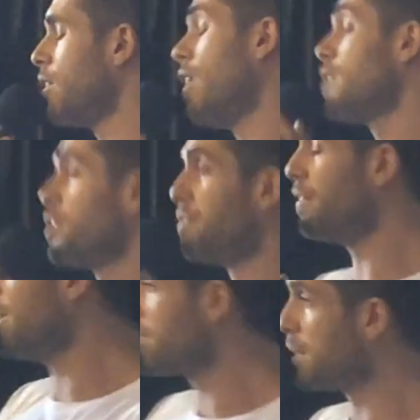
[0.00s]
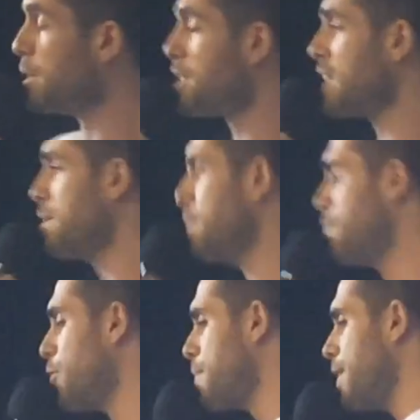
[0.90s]
first let me just say a bit
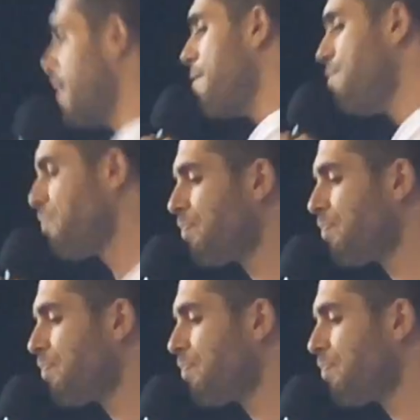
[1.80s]
more about that.